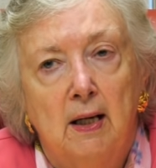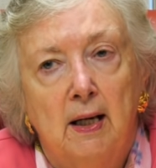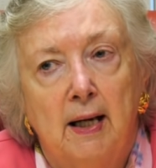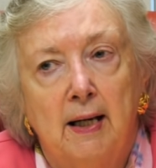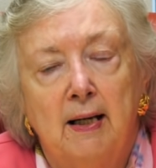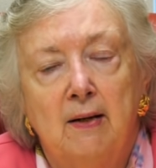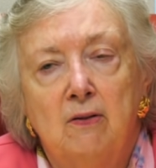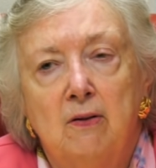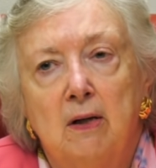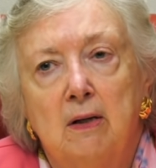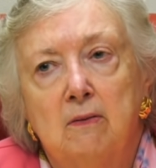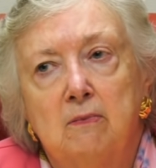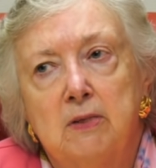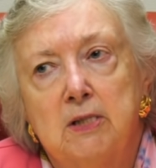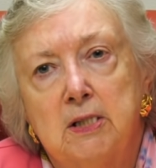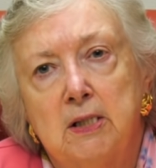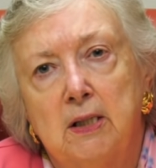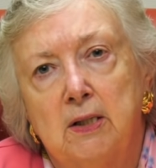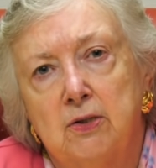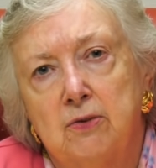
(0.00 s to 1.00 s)
And I thought it
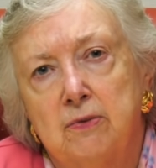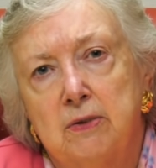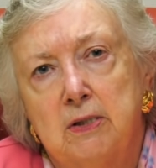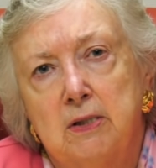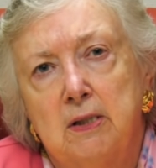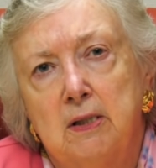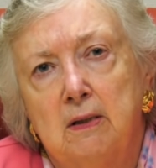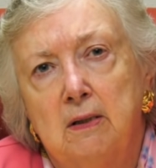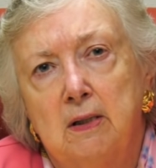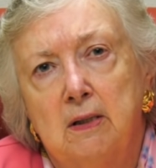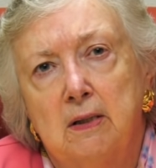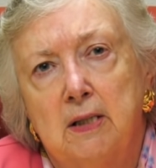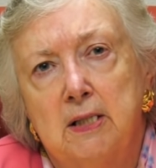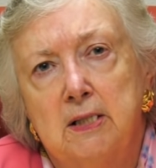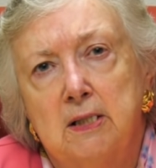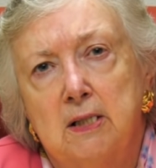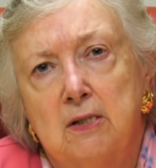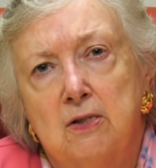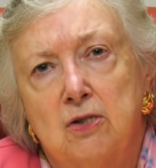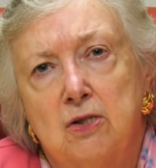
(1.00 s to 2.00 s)
was interesting that they
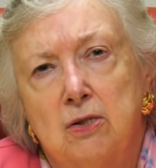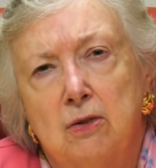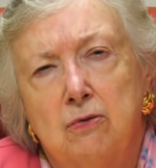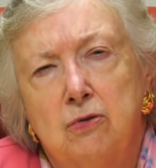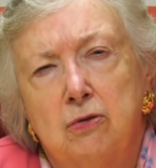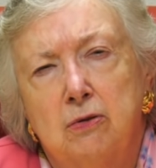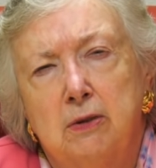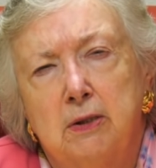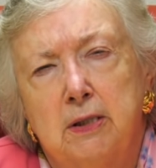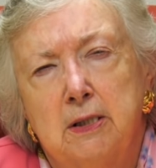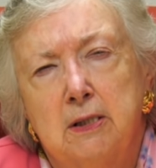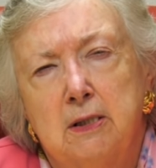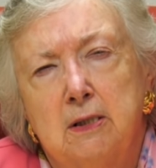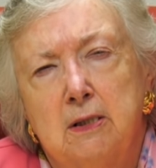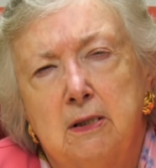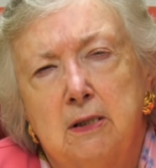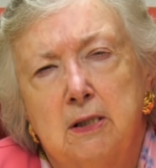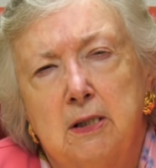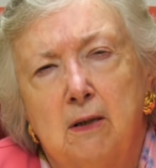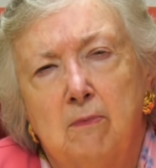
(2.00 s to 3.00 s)
said social
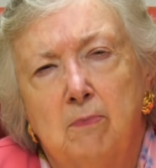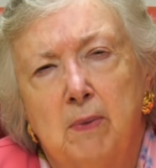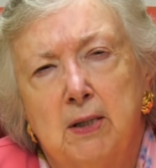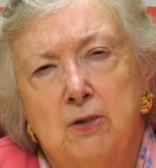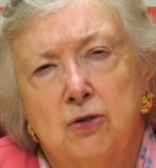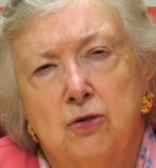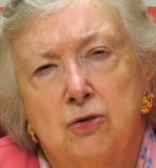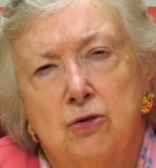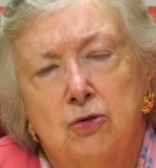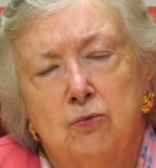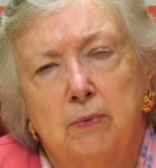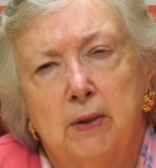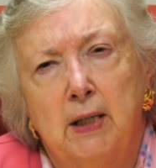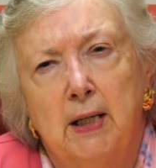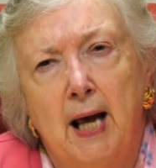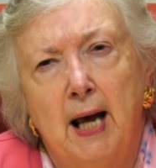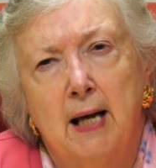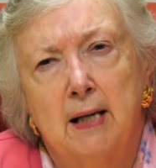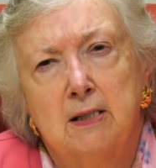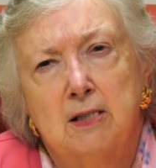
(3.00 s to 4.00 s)
distancing measures
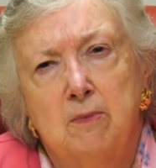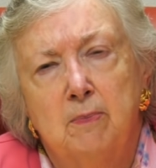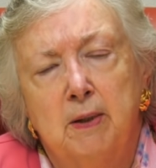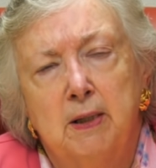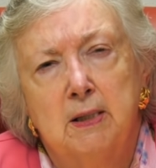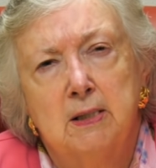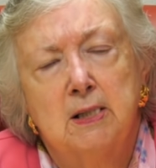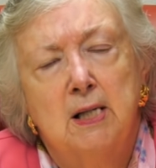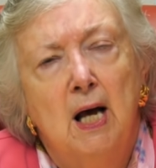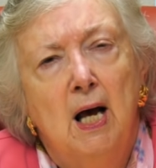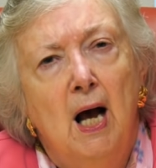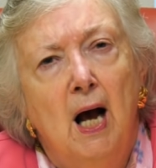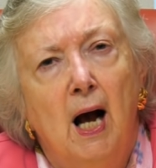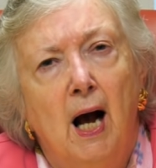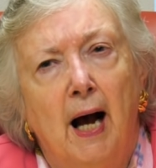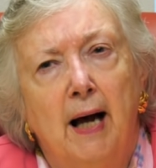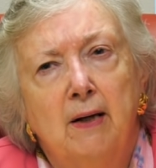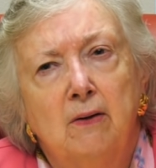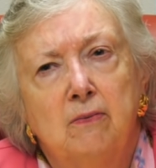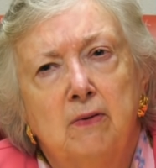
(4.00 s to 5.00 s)
relaxed, because
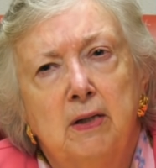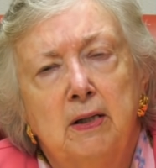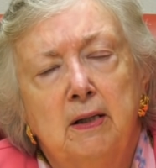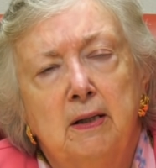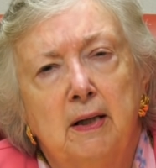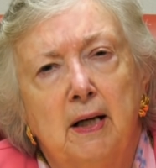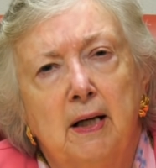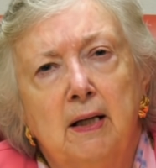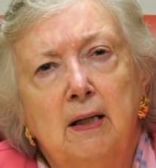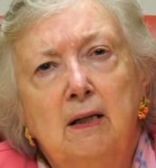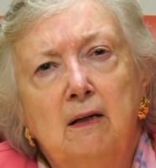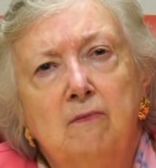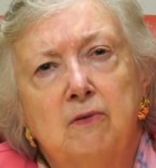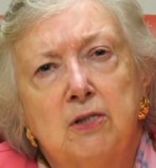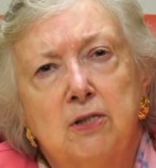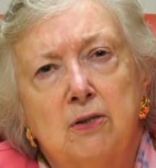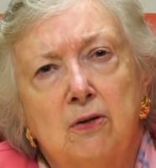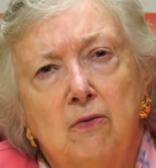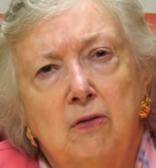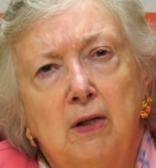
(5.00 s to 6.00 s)
I don't think any of
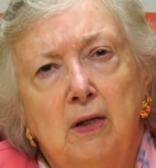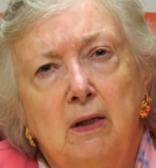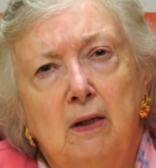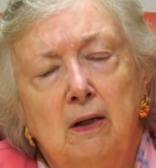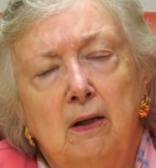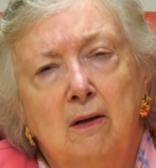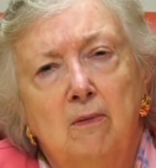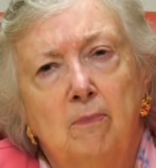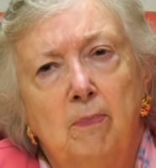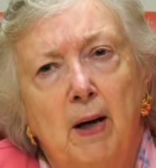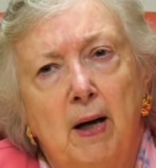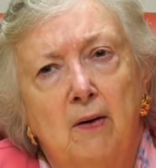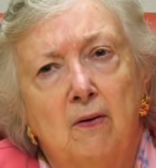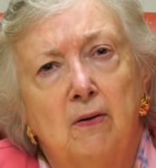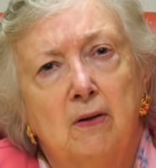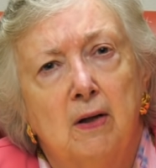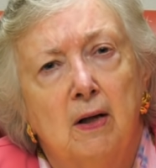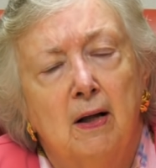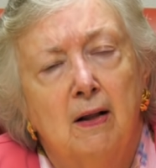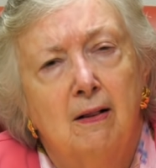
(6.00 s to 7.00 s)
us are thinking
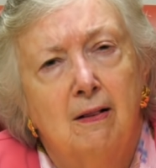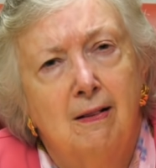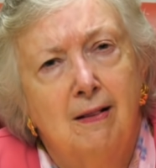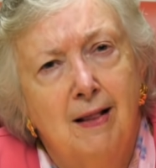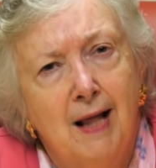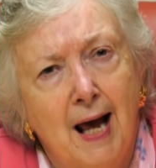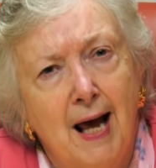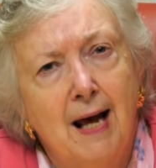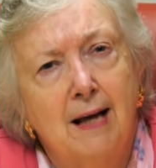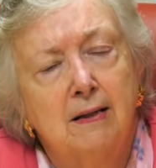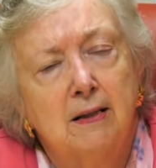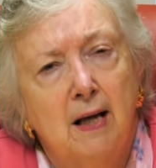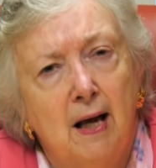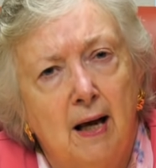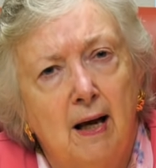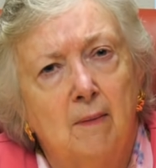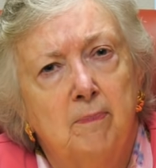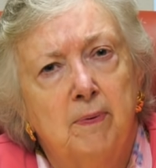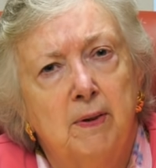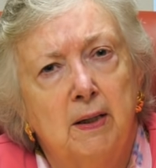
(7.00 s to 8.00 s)
about that
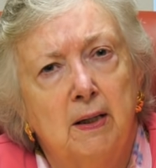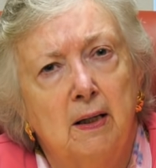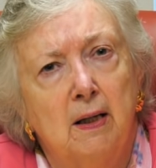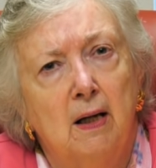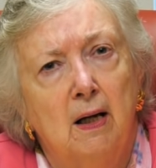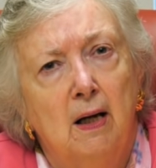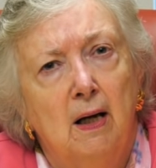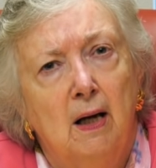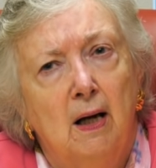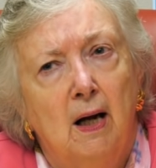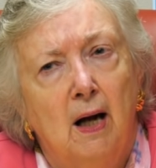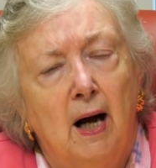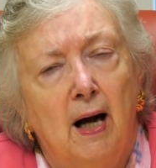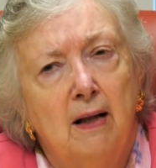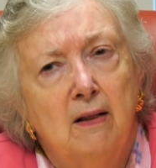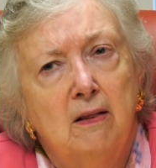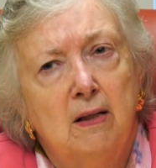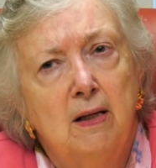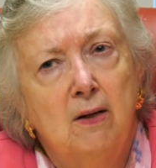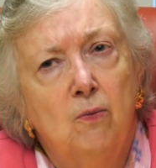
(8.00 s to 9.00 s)
happening.
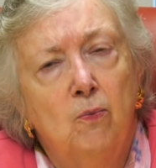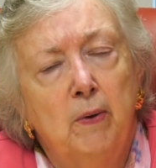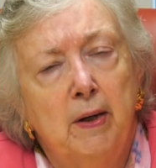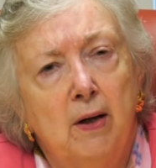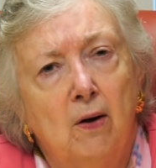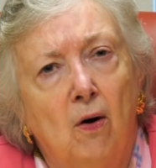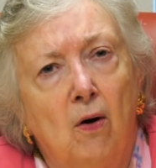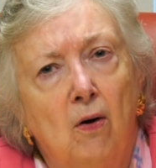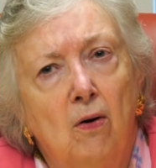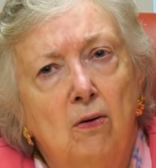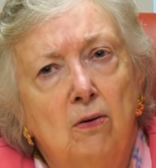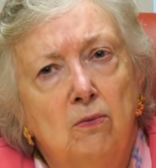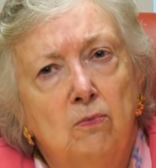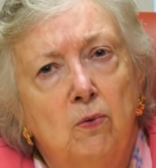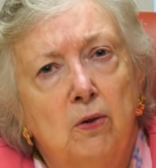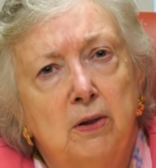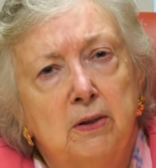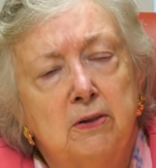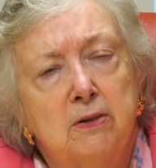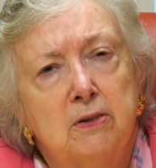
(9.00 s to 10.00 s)
I think we all
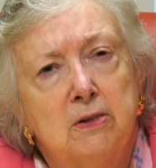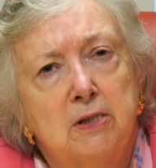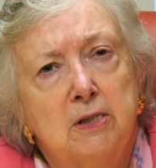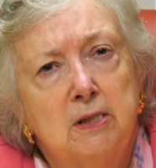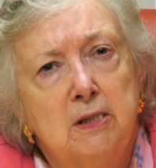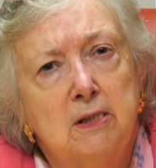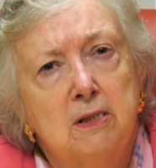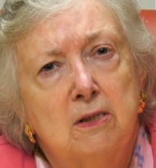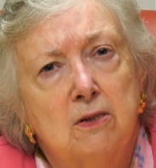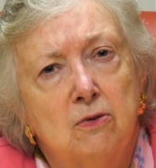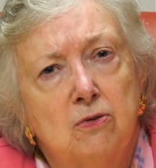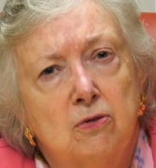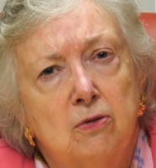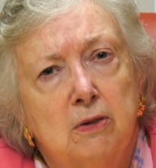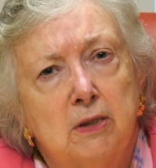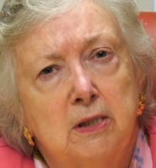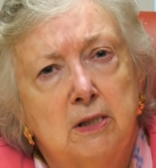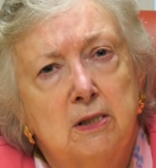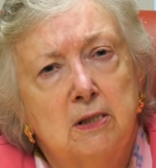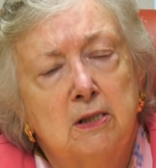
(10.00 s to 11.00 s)
want to see
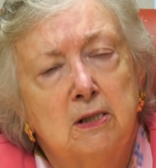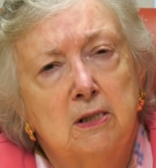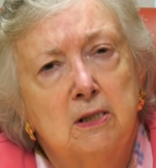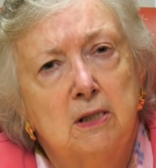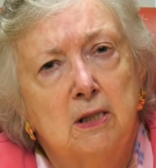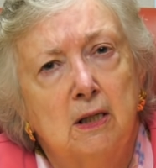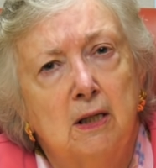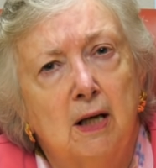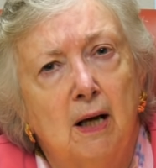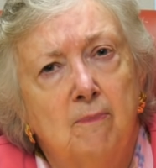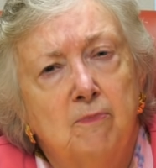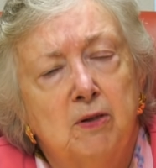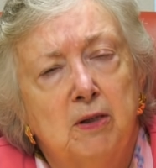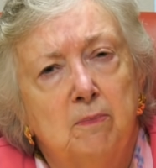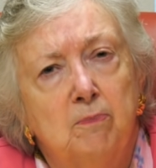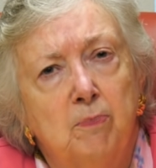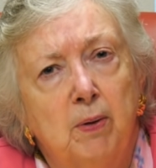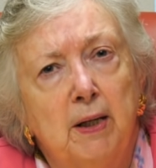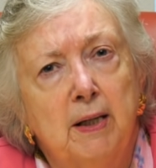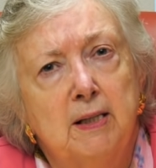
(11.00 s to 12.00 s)
social distancing kept
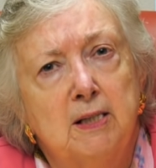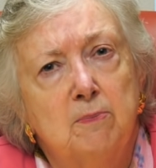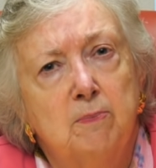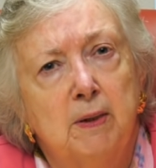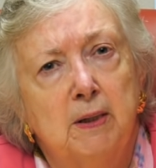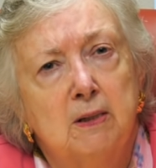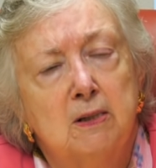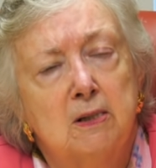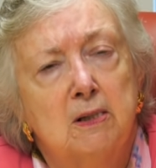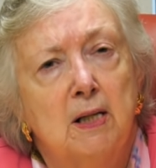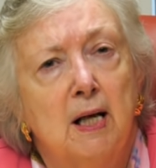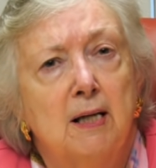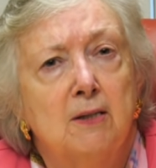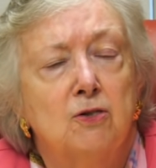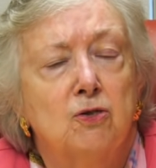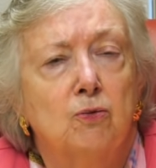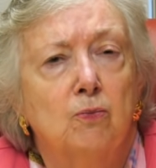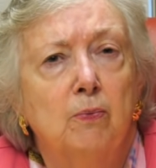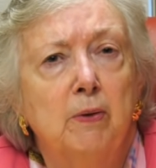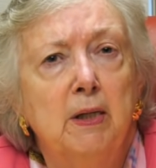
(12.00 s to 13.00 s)
in place, because
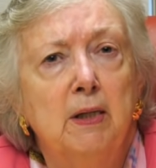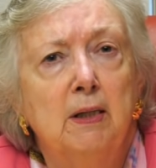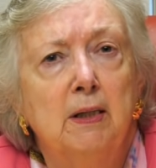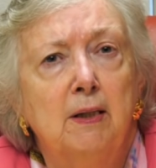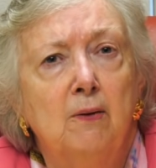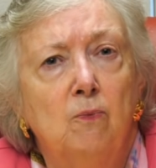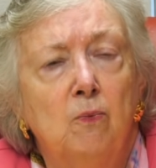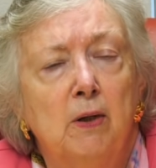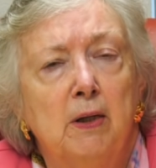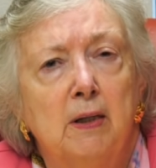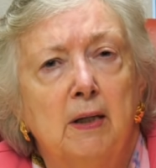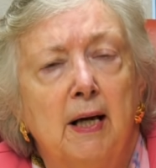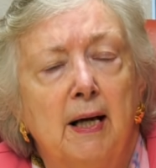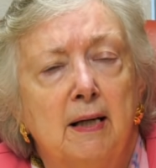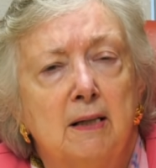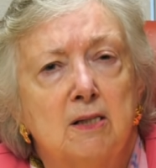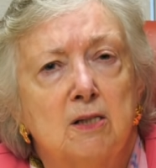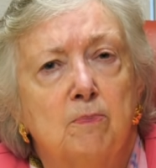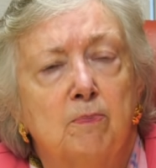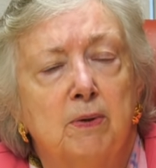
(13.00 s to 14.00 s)
that's really what
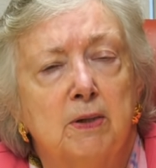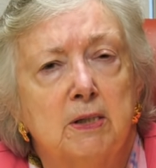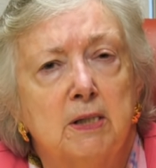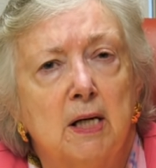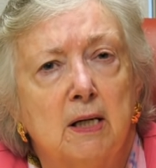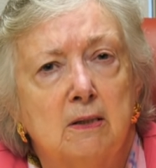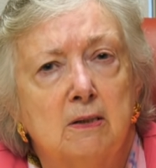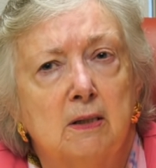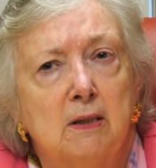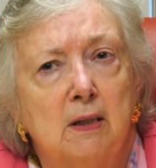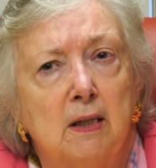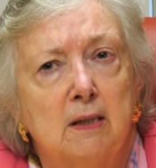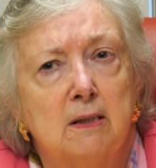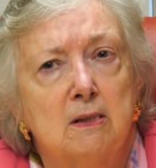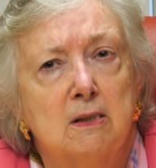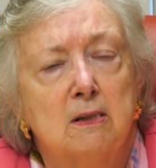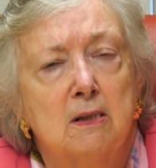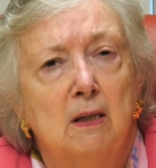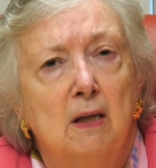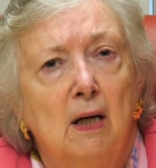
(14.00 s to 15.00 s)
has protected
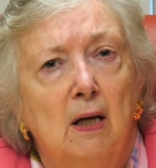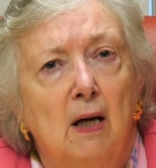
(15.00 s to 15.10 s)
us.